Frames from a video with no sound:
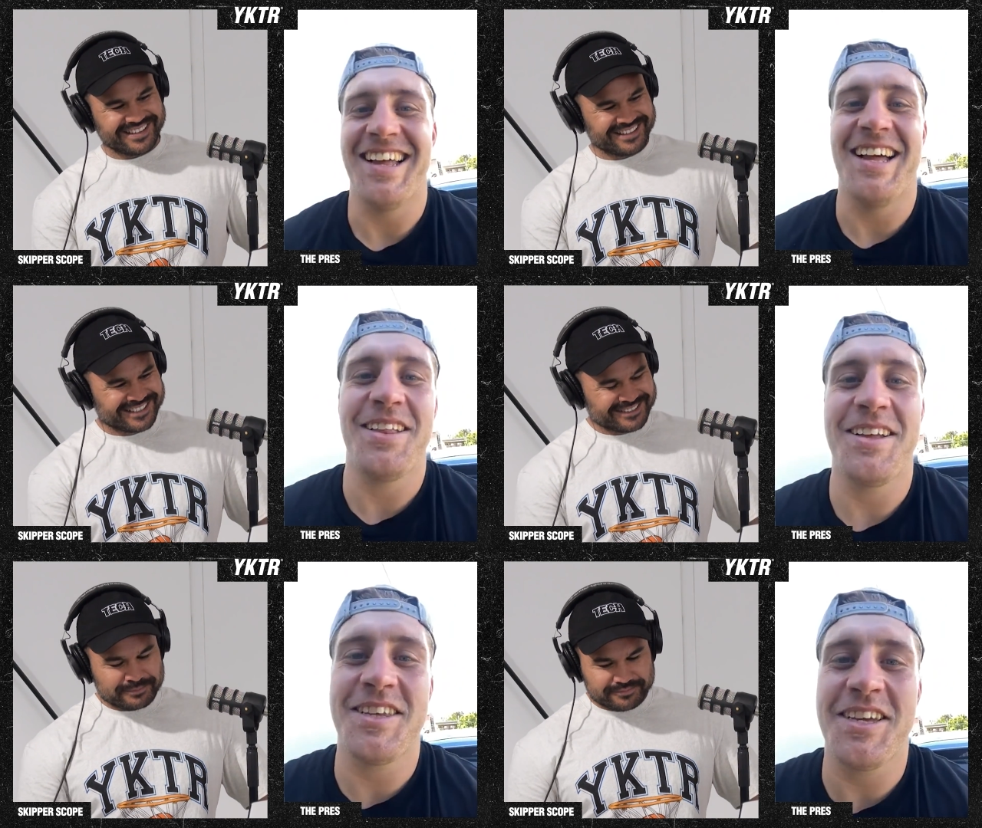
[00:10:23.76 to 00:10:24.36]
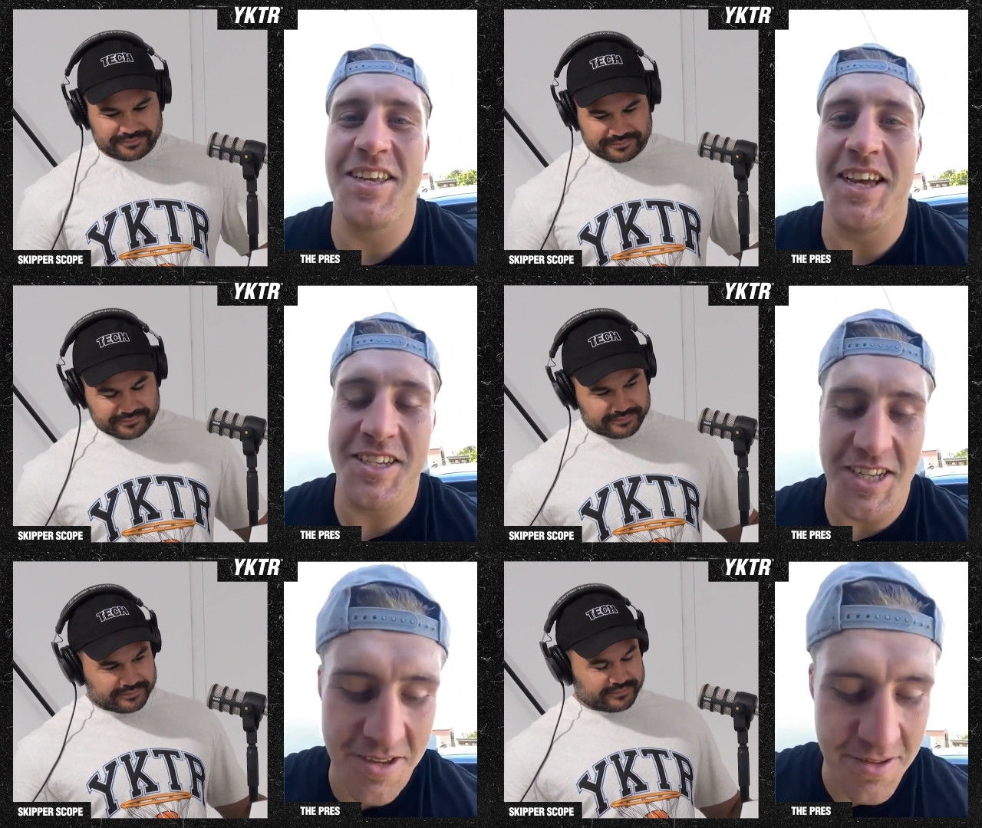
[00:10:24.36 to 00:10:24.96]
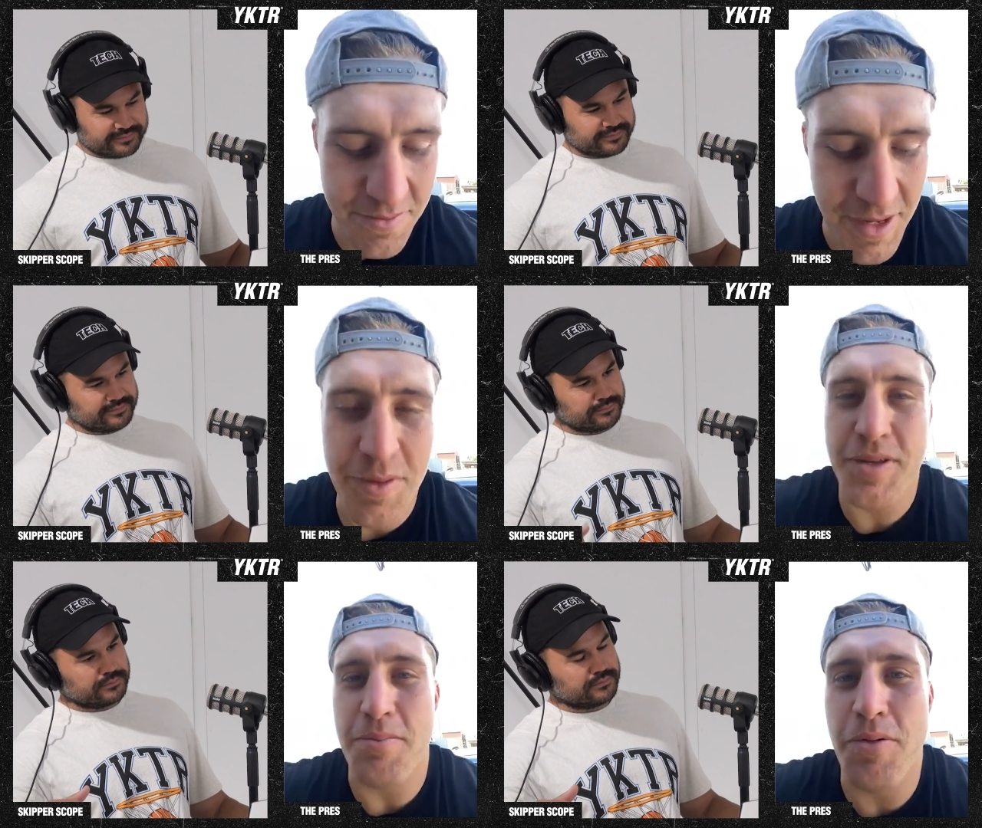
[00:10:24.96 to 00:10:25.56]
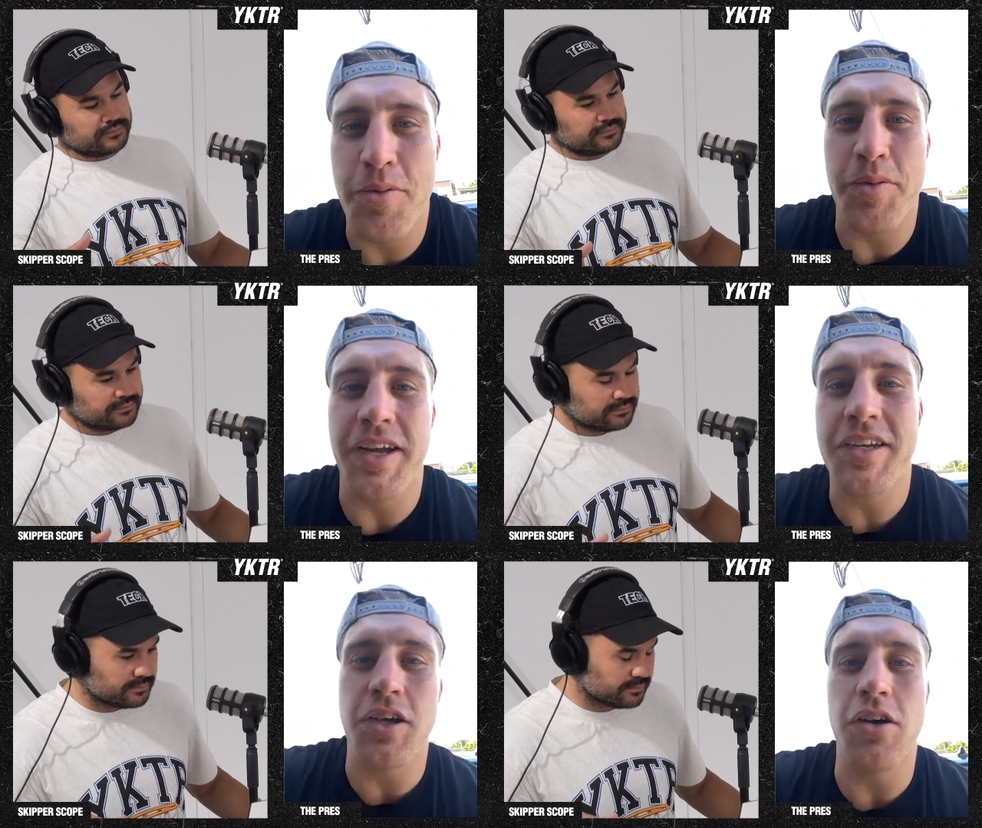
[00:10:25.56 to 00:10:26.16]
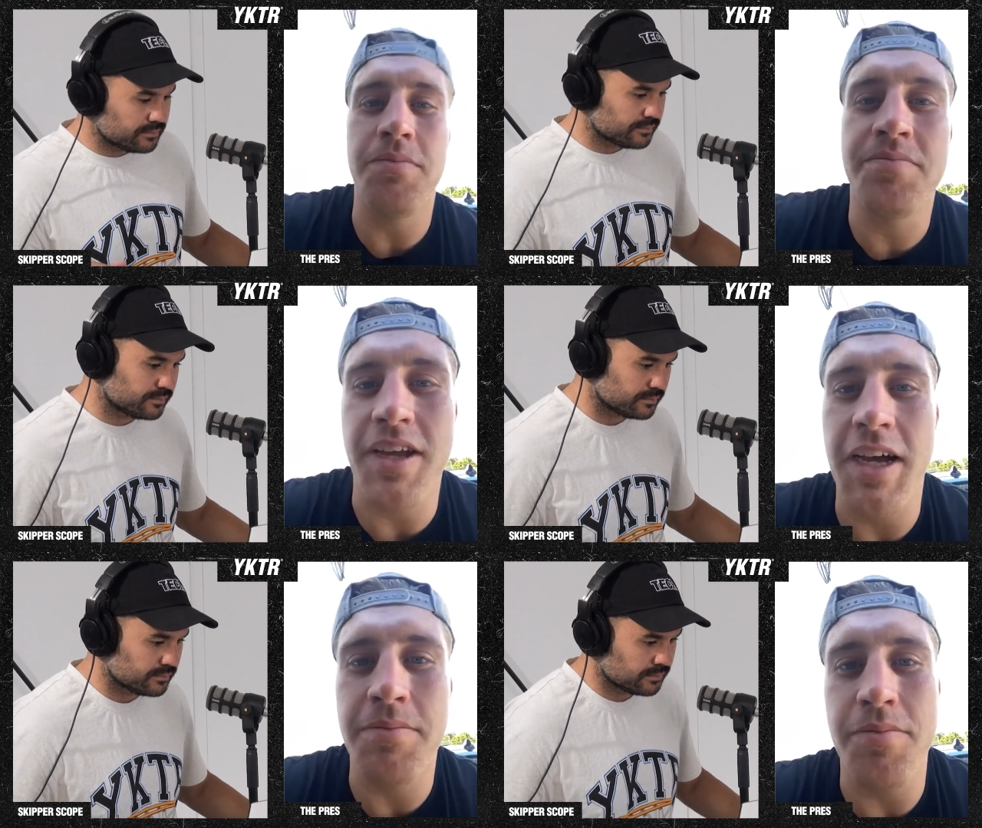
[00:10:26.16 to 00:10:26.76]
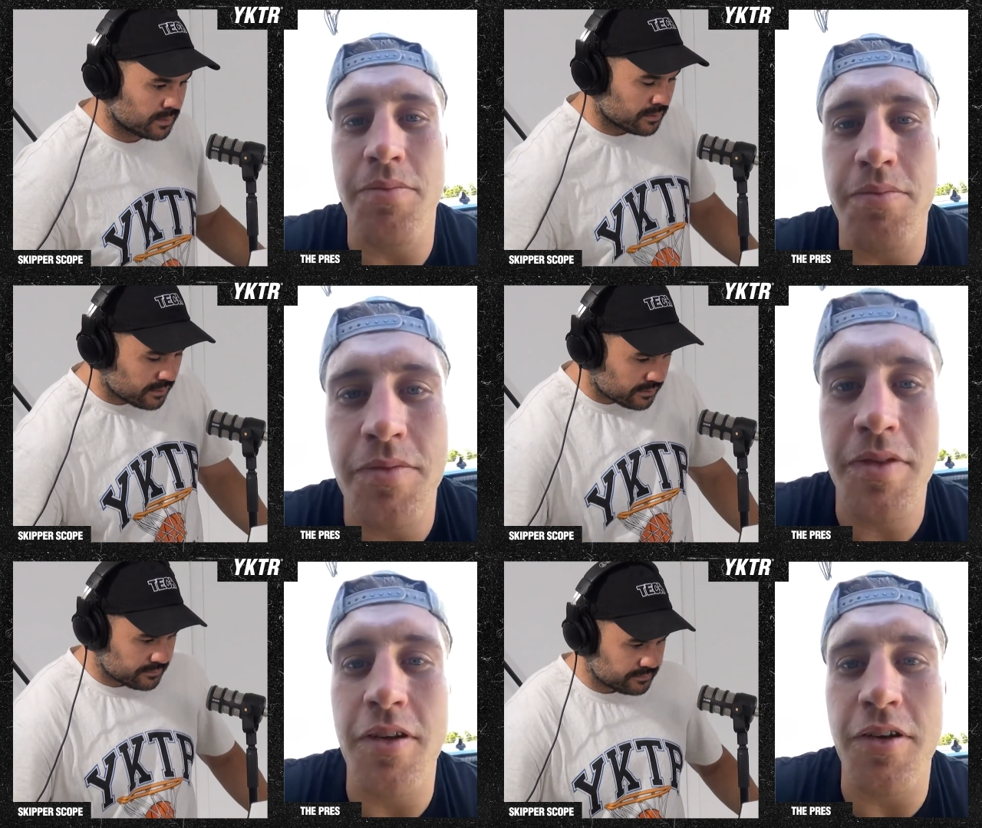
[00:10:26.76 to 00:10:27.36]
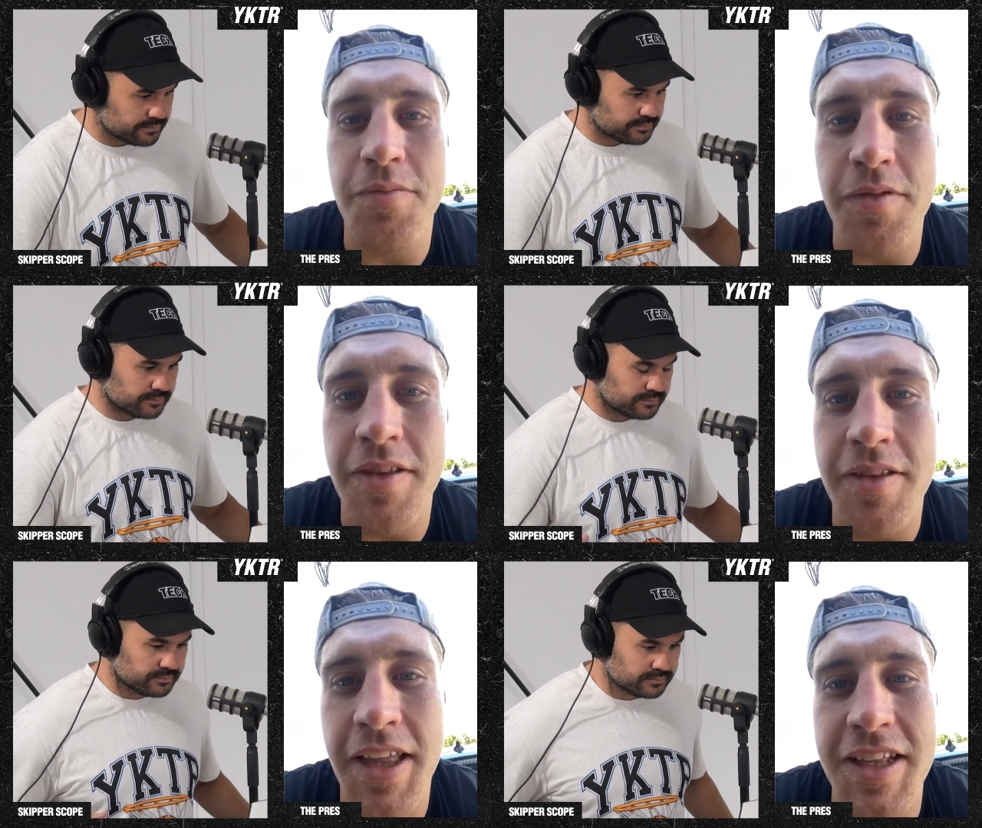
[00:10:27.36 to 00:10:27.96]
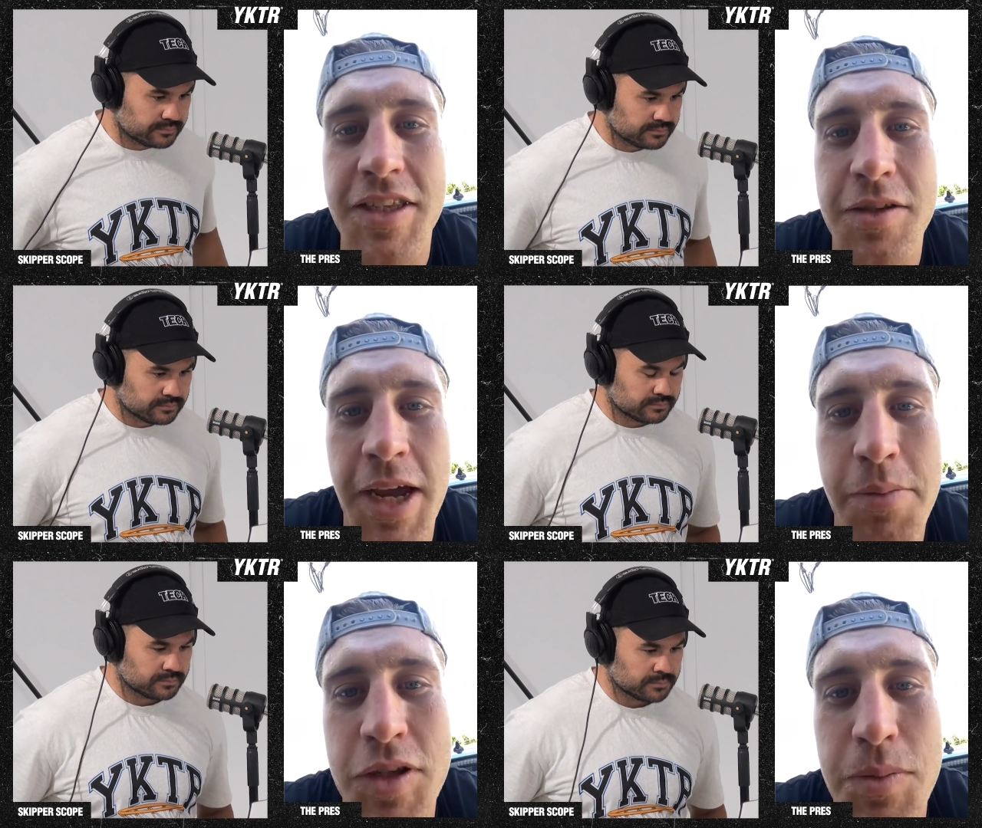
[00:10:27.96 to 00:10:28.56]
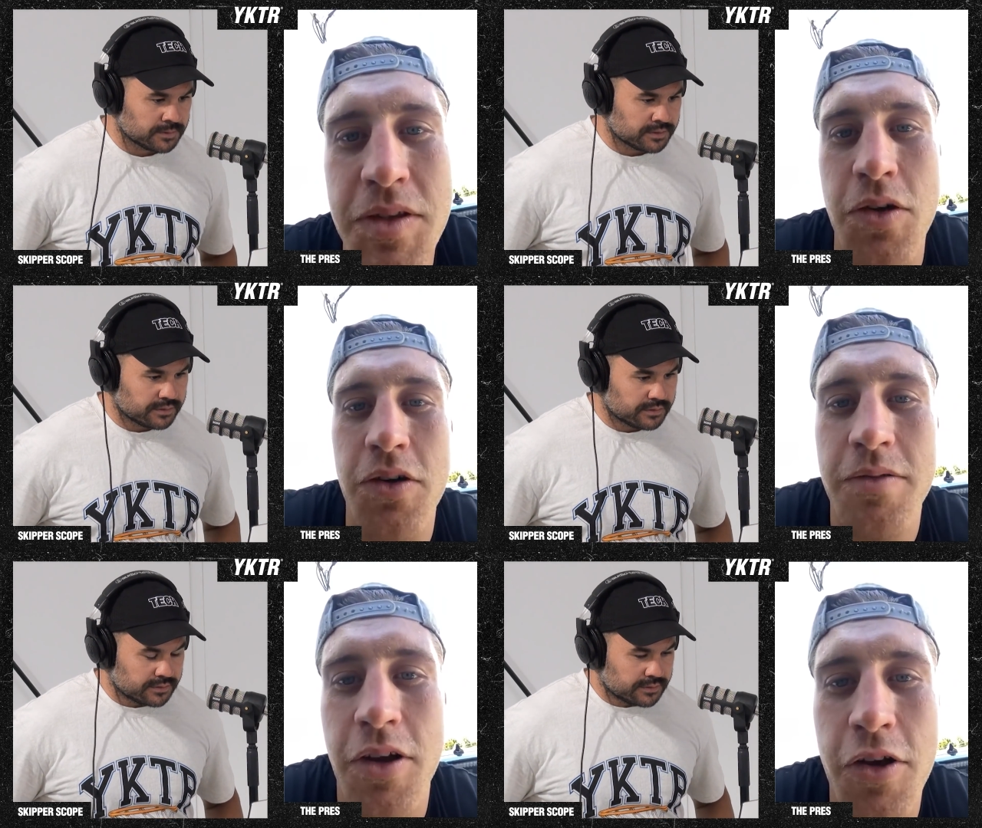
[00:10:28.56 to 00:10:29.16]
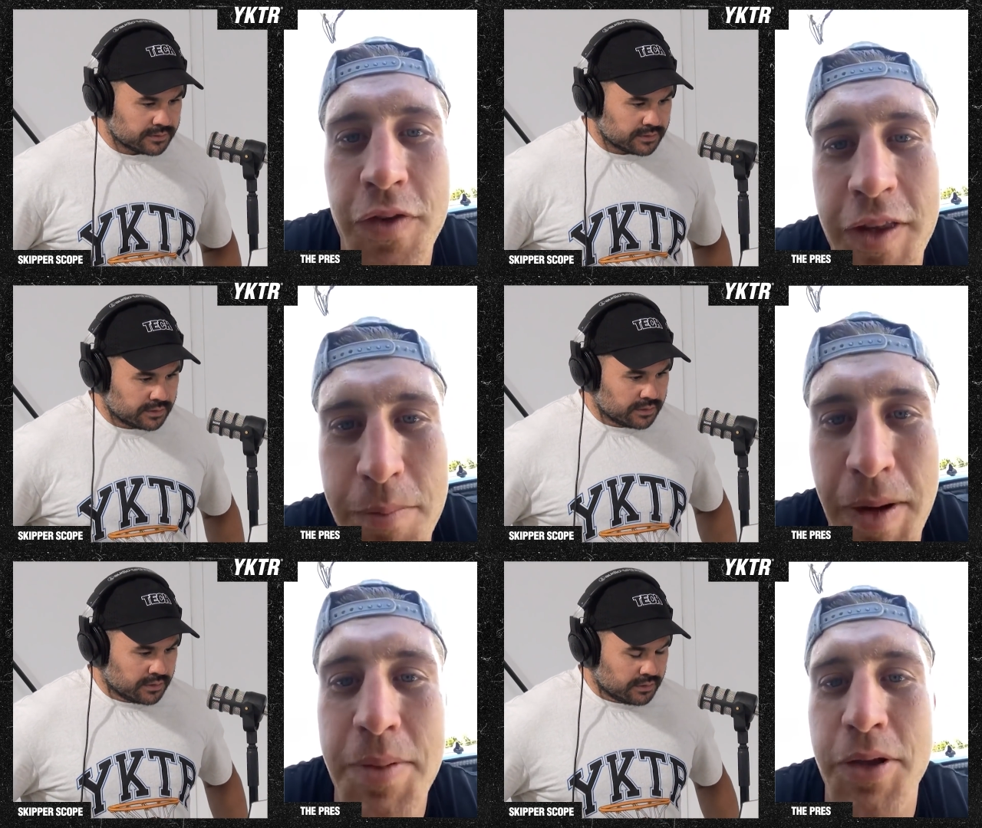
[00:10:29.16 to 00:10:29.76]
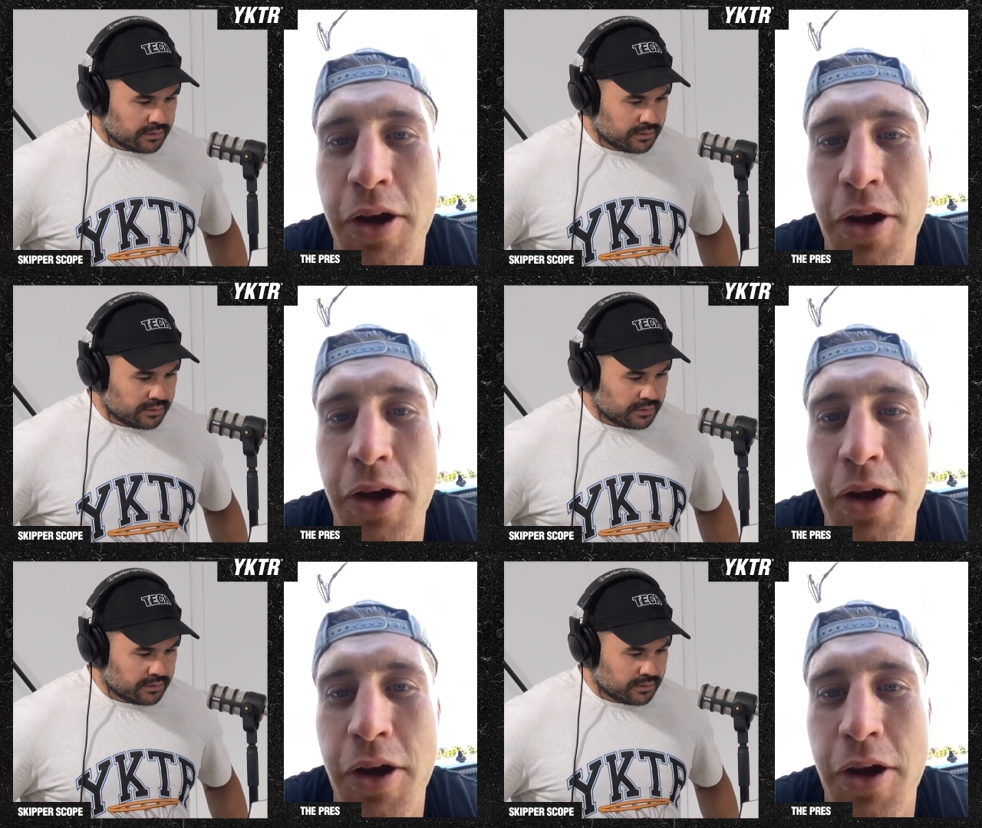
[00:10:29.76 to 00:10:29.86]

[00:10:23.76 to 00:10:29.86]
Speaker 1: nah that's actually that'll be something for my next goal. Um, now that Cameron Smith's gone, hopefully the baby